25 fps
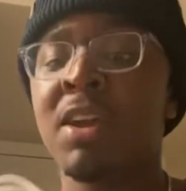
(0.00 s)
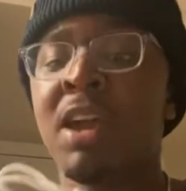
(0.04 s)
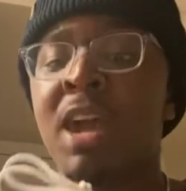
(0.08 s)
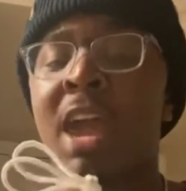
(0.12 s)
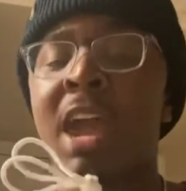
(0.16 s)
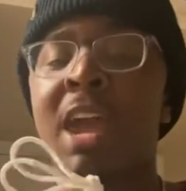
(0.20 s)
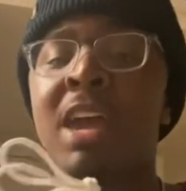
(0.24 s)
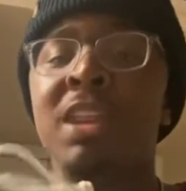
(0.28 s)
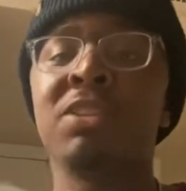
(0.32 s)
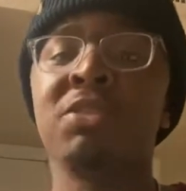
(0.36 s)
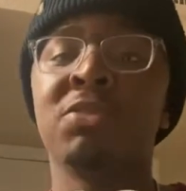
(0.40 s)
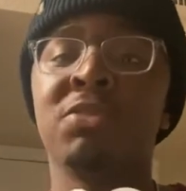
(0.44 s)

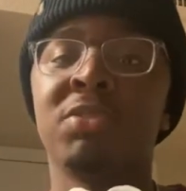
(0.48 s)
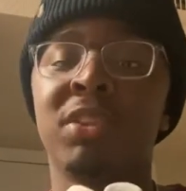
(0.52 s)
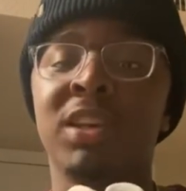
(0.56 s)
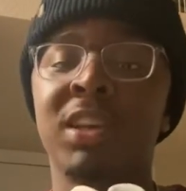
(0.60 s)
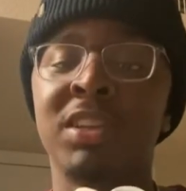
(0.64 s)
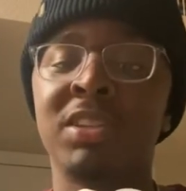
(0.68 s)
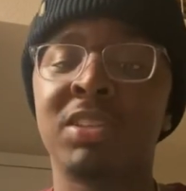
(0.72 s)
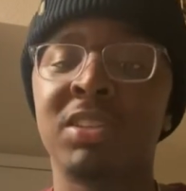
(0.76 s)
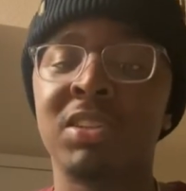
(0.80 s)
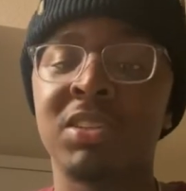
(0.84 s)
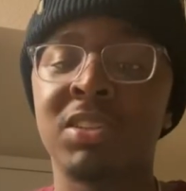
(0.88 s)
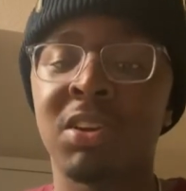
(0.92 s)
And your
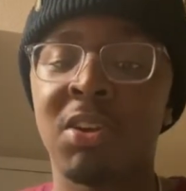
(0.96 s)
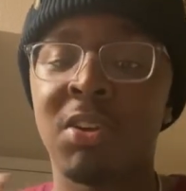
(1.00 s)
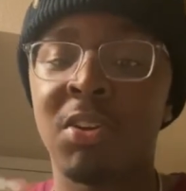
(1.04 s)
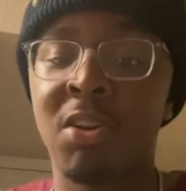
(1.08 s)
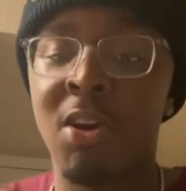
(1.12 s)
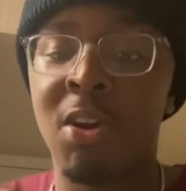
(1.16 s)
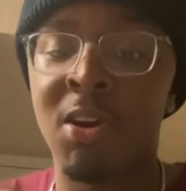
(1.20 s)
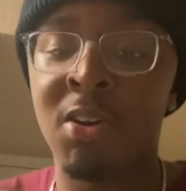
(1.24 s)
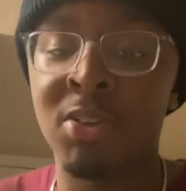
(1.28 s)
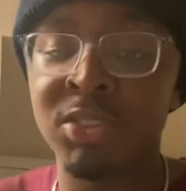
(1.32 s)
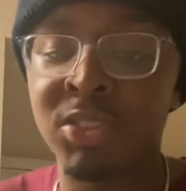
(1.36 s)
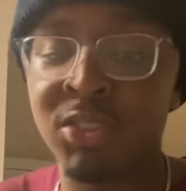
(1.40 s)
laces are
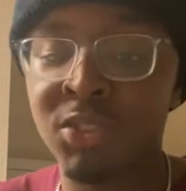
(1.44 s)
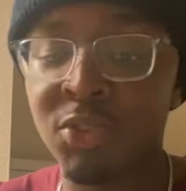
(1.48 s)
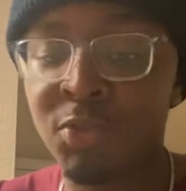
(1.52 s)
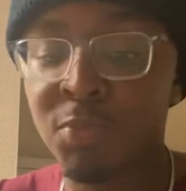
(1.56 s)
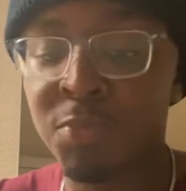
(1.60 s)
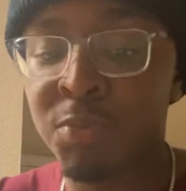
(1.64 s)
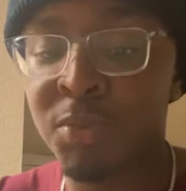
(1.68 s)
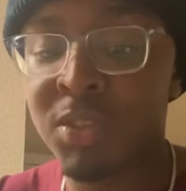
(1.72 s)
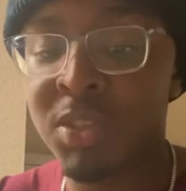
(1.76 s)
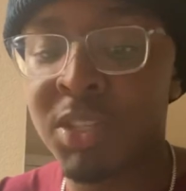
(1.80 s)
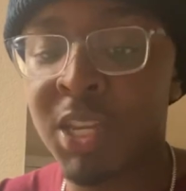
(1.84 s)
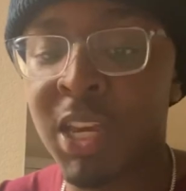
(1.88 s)
also
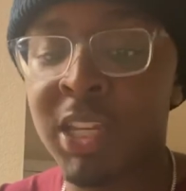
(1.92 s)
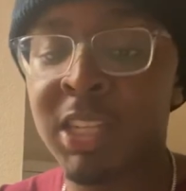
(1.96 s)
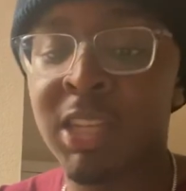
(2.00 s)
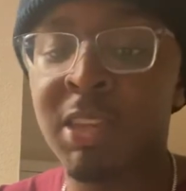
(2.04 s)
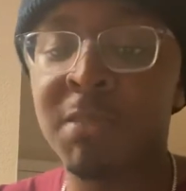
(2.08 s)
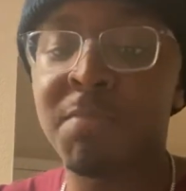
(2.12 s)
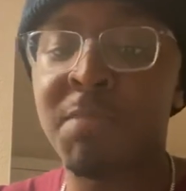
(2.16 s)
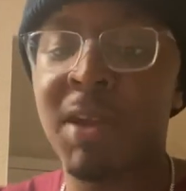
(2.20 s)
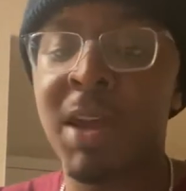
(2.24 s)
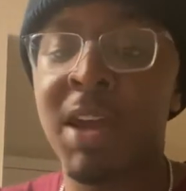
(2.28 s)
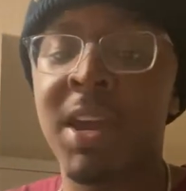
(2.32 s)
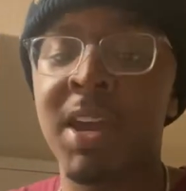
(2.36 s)

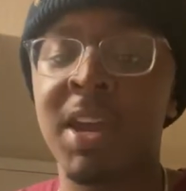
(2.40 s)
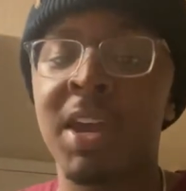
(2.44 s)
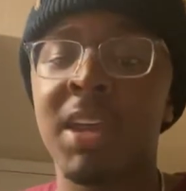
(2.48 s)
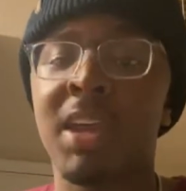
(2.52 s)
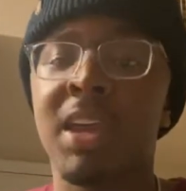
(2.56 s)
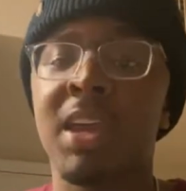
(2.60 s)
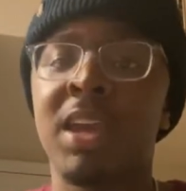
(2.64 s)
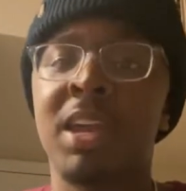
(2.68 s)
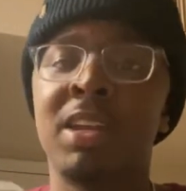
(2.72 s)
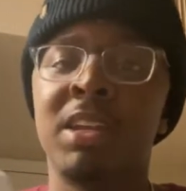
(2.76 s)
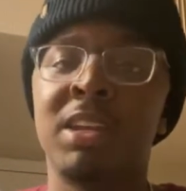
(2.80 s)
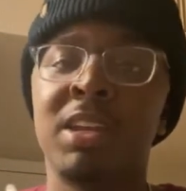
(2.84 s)
protected by
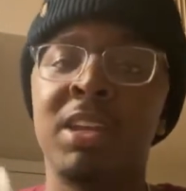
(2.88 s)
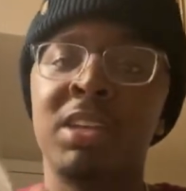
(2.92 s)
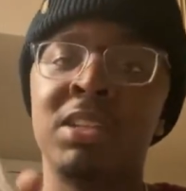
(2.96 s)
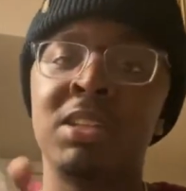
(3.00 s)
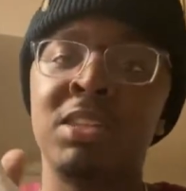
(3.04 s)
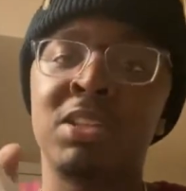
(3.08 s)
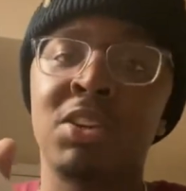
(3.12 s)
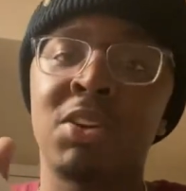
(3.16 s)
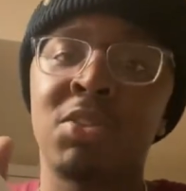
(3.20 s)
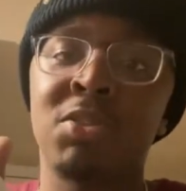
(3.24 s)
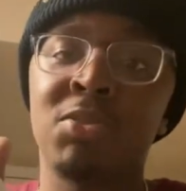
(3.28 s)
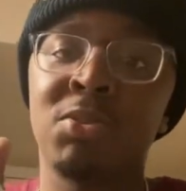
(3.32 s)
an
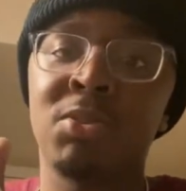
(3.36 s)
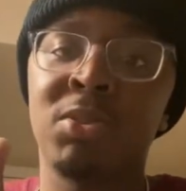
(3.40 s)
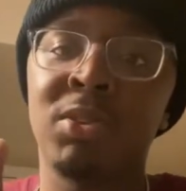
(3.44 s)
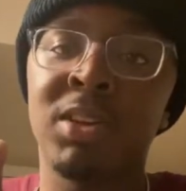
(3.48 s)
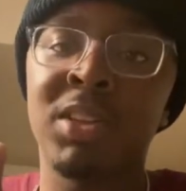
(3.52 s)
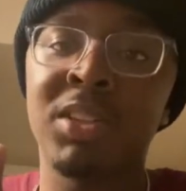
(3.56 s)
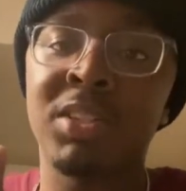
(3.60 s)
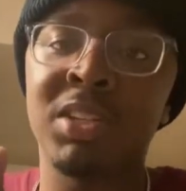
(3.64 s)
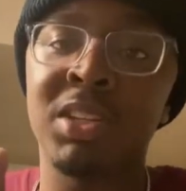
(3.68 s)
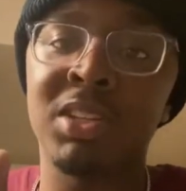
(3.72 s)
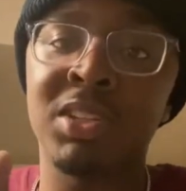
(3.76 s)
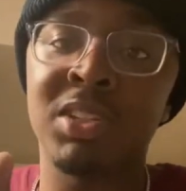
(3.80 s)
internal
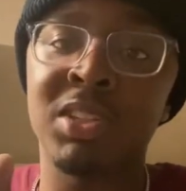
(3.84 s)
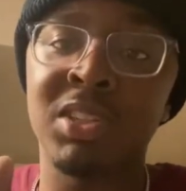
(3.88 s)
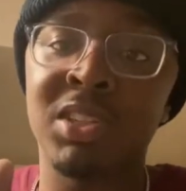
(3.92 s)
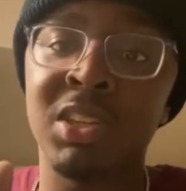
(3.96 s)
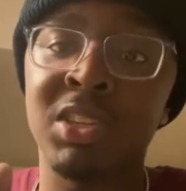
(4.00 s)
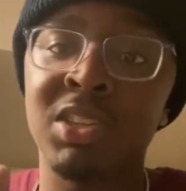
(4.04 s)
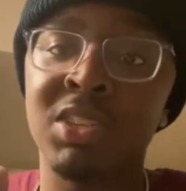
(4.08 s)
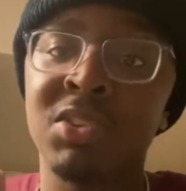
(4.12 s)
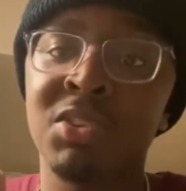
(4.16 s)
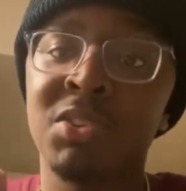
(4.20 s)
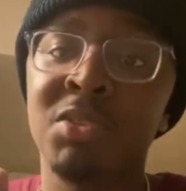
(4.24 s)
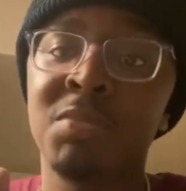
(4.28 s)
lacing
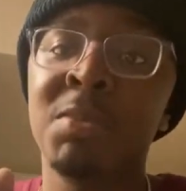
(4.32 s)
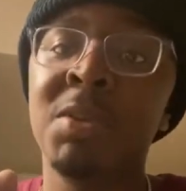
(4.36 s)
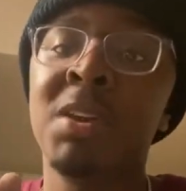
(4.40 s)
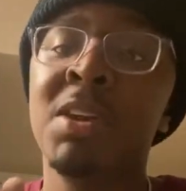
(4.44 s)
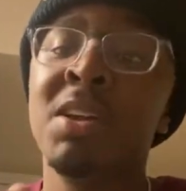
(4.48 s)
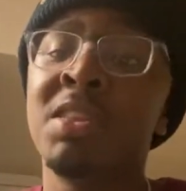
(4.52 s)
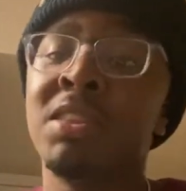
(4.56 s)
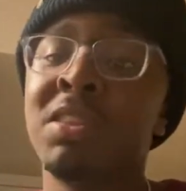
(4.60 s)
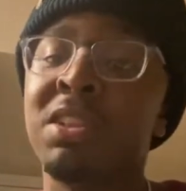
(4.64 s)
system.